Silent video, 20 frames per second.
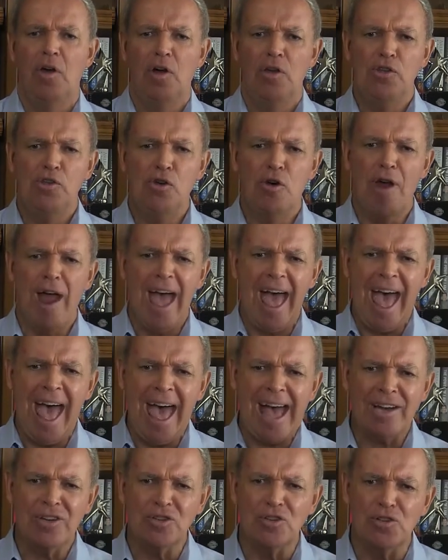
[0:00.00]
Your
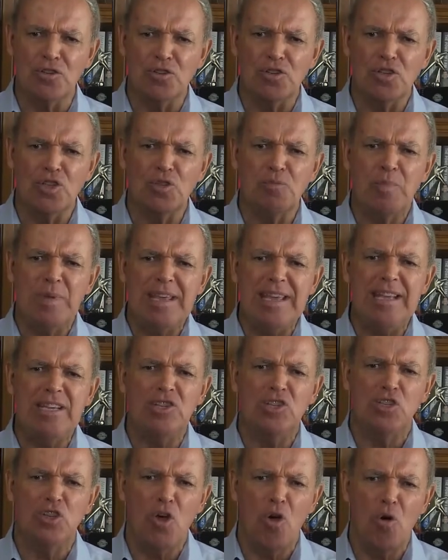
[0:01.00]
actions speak
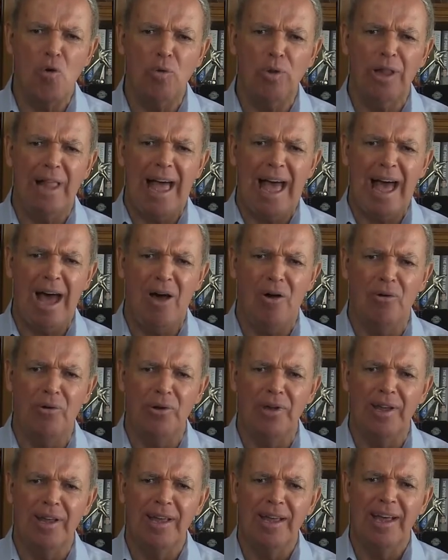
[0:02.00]
so
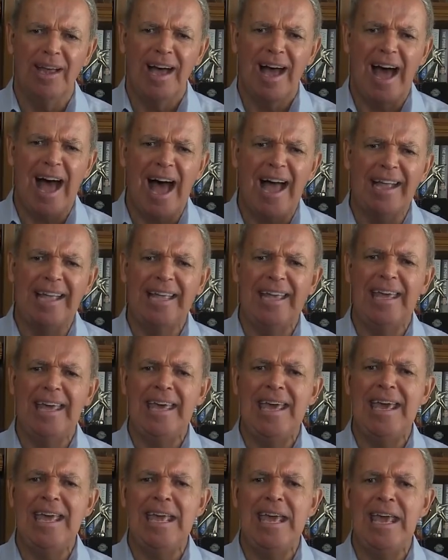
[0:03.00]
loud, I
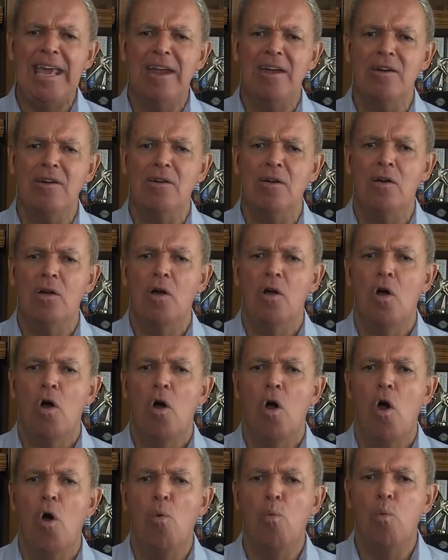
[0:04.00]
can't hear
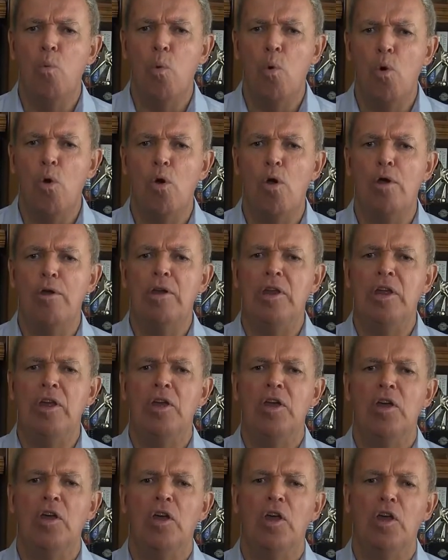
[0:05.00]
a word
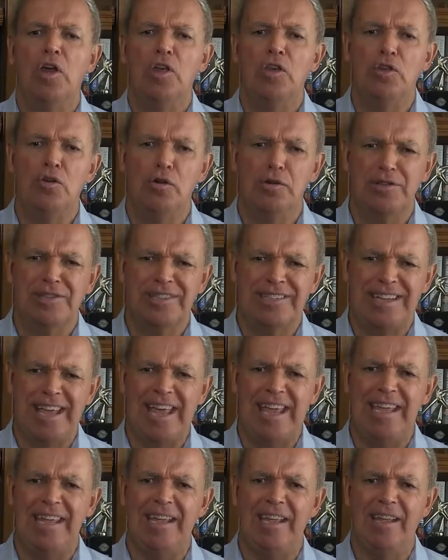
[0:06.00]
you're
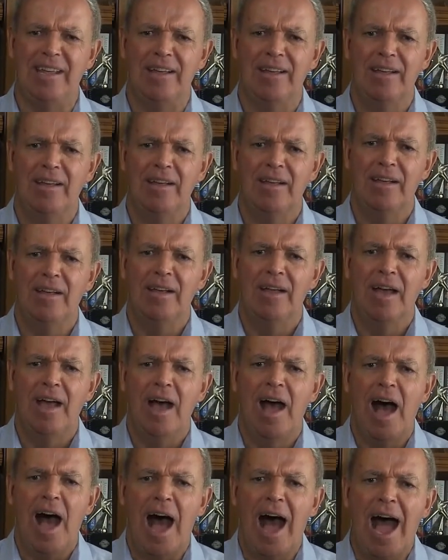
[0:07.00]
saying.
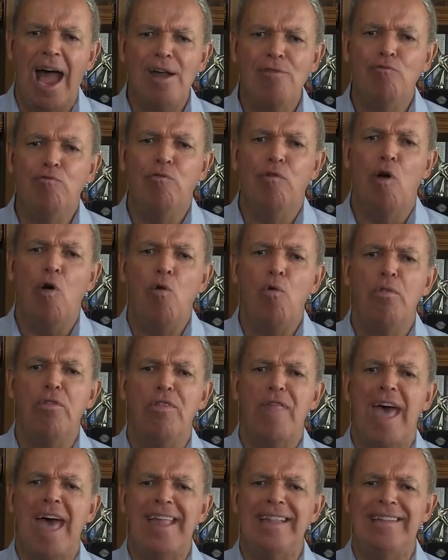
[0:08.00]
I
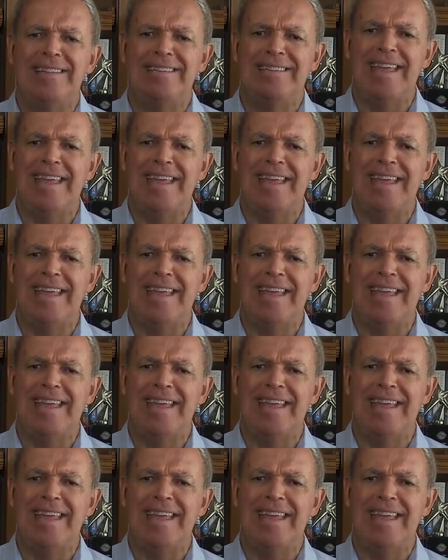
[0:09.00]
wrote that